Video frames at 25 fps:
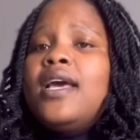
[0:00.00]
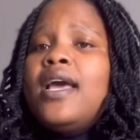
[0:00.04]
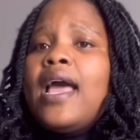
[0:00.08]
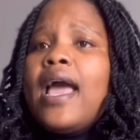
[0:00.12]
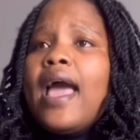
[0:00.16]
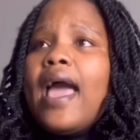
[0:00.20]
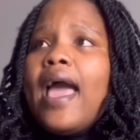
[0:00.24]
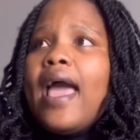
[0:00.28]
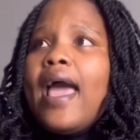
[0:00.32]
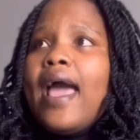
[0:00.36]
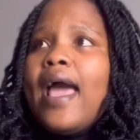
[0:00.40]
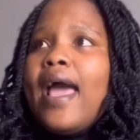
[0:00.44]

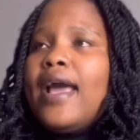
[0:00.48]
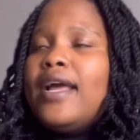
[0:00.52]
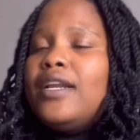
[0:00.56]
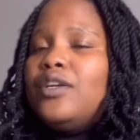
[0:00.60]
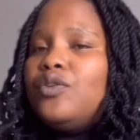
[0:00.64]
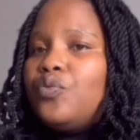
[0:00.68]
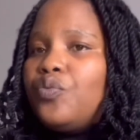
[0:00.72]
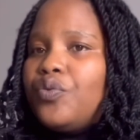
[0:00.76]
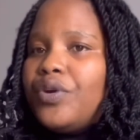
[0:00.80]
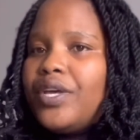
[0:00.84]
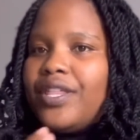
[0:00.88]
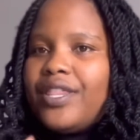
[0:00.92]

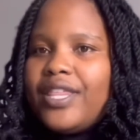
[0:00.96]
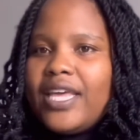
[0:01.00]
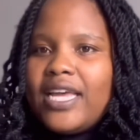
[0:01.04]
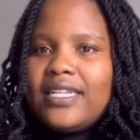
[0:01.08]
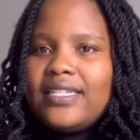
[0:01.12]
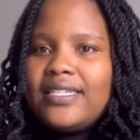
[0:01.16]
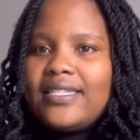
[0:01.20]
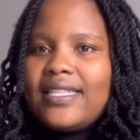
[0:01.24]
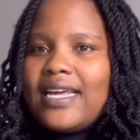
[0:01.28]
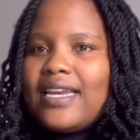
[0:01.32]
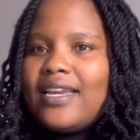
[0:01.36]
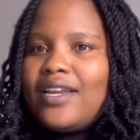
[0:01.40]
And we
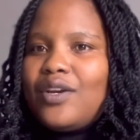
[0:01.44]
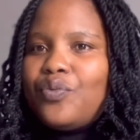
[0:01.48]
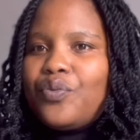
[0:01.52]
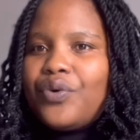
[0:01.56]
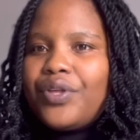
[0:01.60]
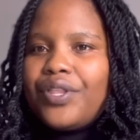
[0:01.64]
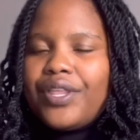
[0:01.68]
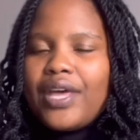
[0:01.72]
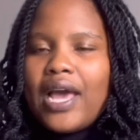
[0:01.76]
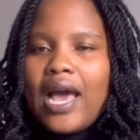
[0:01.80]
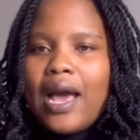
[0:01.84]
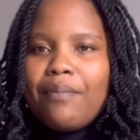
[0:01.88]
then started
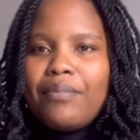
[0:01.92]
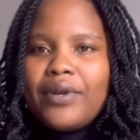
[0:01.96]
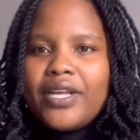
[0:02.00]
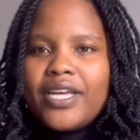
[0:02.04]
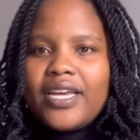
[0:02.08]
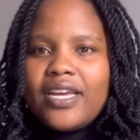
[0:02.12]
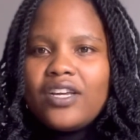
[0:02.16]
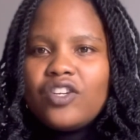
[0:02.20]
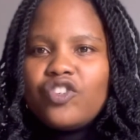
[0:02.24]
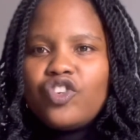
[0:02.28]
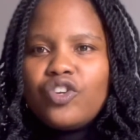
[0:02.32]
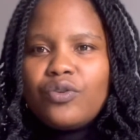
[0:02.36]
with the
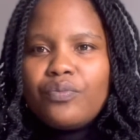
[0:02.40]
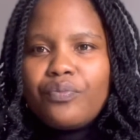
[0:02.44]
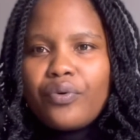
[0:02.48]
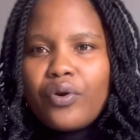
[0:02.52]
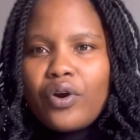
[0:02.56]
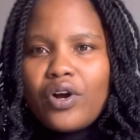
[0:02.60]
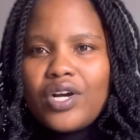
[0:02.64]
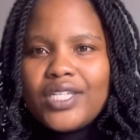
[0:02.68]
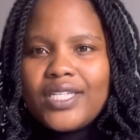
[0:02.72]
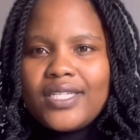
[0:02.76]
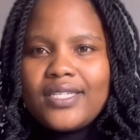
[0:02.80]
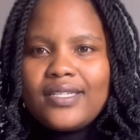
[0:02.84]
application
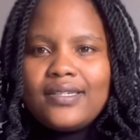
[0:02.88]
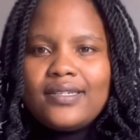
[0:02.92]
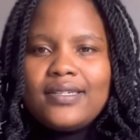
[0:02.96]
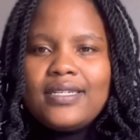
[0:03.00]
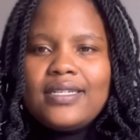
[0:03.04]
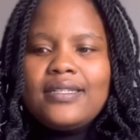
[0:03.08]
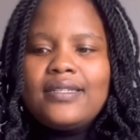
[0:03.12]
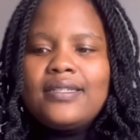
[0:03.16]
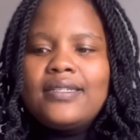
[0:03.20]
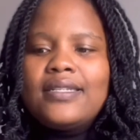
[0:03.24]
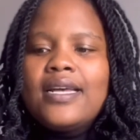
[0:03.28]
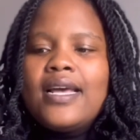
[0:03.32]

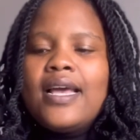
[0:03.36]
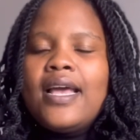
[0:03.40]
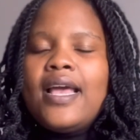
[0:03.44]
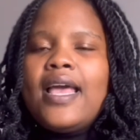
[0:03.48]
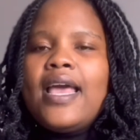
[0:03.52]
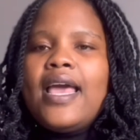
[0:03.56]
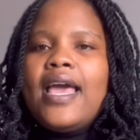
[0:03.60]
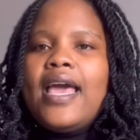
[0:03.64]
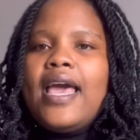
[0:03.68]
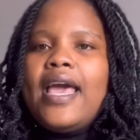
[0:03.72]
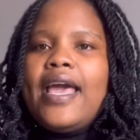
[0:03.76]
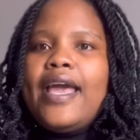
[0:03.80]
process.
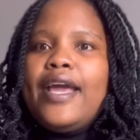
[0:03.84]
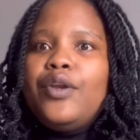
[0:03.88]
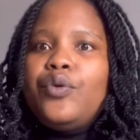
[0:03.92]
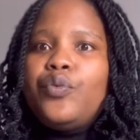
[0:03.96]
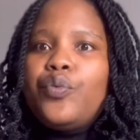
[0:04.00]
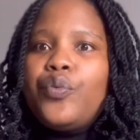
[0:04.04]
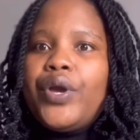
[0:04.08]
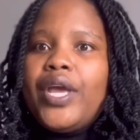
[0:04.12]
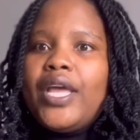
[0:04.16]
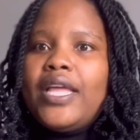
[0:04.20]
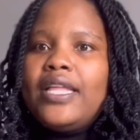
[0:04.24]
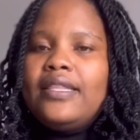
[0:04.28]

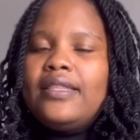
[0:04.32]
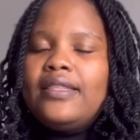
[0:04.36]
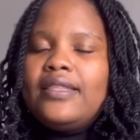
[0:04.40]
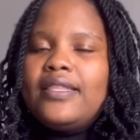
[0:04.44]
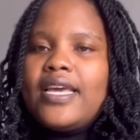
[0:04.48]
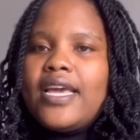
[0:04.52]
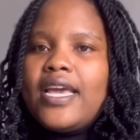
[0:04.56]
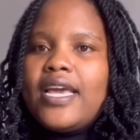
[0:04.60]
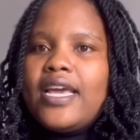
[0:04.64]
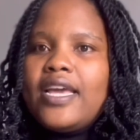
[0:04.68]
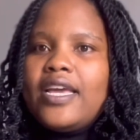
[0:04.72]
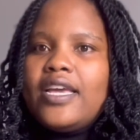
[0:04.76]
And when
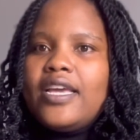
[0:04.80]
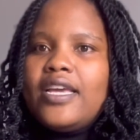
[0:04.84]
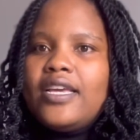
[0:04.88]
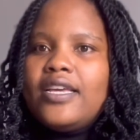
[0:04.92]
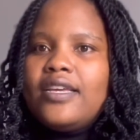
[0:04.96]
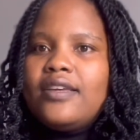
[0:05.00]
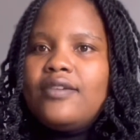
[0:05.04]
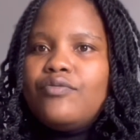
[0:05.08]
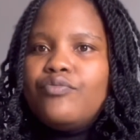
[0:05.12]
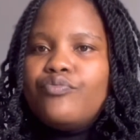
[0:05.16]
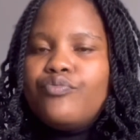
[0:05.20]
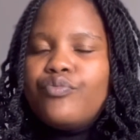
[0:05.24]

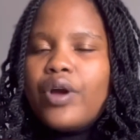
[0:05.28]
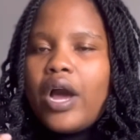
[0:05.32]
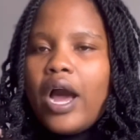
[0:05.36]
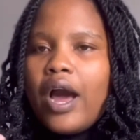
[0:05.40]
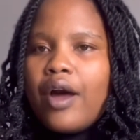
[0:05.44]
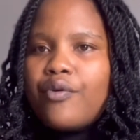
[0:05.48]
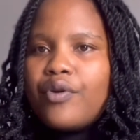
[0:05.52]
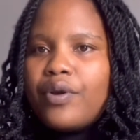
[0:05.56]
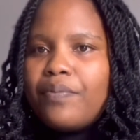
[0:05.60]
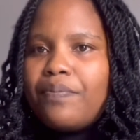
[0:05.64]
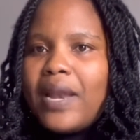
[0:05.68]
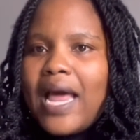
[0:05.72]
they
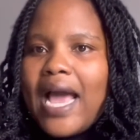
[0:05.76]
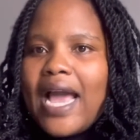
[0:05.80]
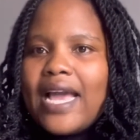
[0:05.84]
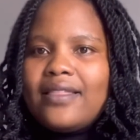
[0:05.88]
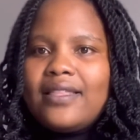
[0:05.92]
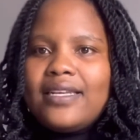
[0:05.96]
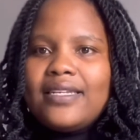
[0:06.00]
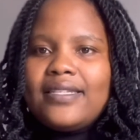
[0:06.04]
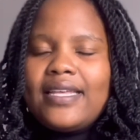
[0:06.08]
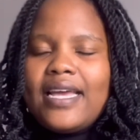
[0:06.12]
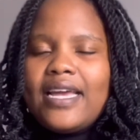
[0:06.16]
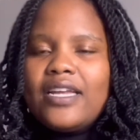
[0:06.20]

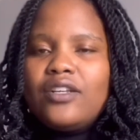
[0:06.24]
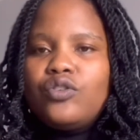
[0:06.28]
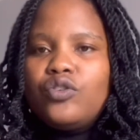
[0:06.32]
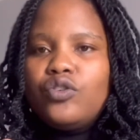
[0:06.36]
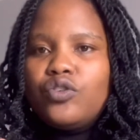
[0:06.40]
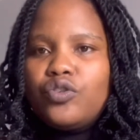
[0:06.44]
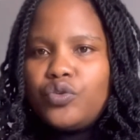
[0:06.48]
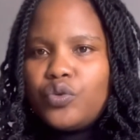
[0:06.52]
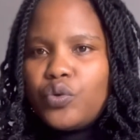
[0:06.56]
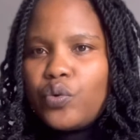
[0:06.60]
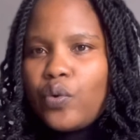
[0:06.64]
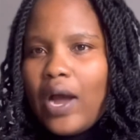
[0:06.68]
replied, they said,
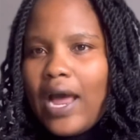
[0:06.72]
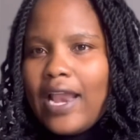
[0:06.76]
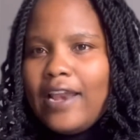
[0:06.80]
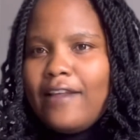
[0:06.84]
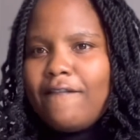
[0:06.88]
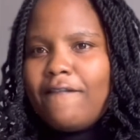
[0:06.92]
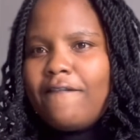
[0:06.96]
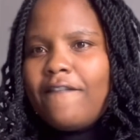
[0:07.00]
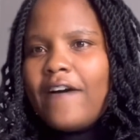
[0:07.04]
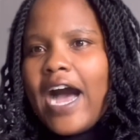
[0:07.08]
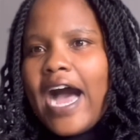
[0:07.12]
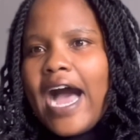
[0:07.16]
you do
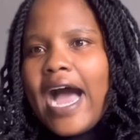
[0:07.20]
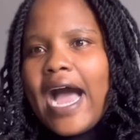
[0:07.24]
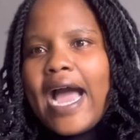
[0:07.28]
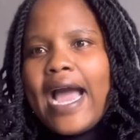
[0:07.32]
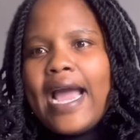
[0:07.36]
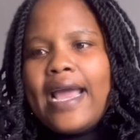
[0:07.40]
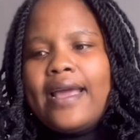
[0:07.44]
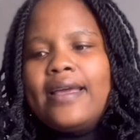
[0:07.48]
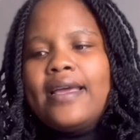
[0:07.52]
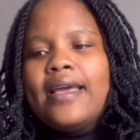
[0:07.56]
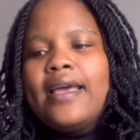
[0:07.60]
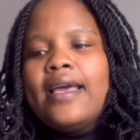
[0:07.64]

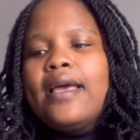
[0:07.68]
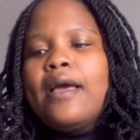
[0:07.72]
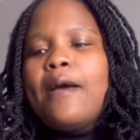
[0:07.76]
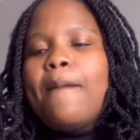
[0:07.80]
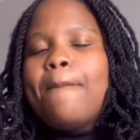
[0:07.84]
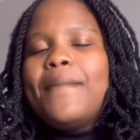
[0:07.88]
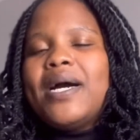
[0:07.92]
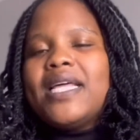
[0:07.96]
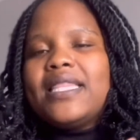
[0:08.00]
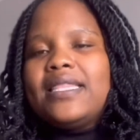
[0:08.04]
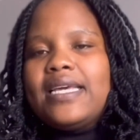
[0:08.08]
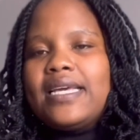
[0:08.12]
qualify,
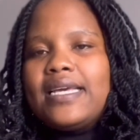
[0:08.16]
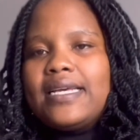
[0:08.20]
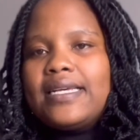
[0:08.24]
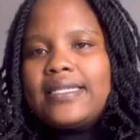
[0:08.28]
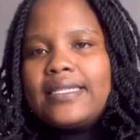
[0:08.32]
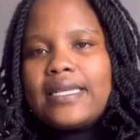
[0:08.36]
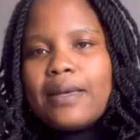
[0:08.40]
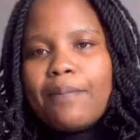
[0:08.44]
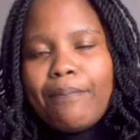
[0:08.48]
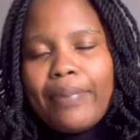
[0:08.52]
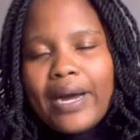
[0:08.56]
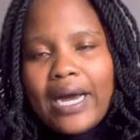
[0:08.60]
but there
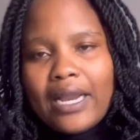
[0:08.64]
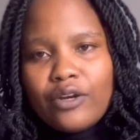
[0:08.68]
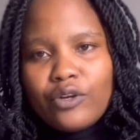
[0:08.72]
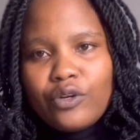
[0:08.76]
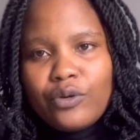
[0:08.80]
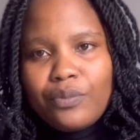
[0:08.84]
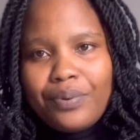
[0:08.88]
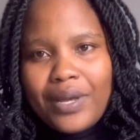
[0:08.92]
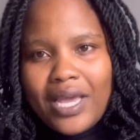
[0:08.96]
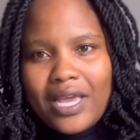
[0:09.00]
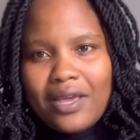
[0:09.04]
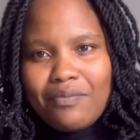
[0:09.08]
is a
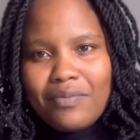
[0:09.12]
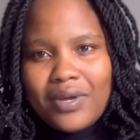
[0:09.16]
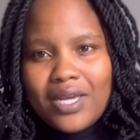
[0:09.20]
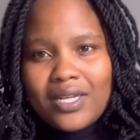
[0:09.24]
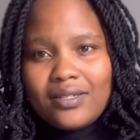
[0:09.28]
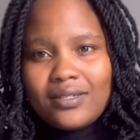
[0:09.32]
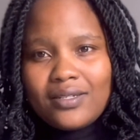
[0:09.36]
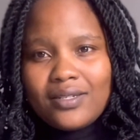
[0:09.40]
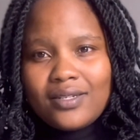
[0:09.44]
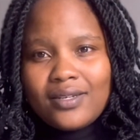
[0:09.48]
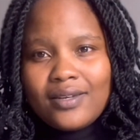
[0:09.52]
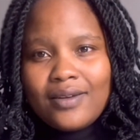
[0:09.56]
balloon payment.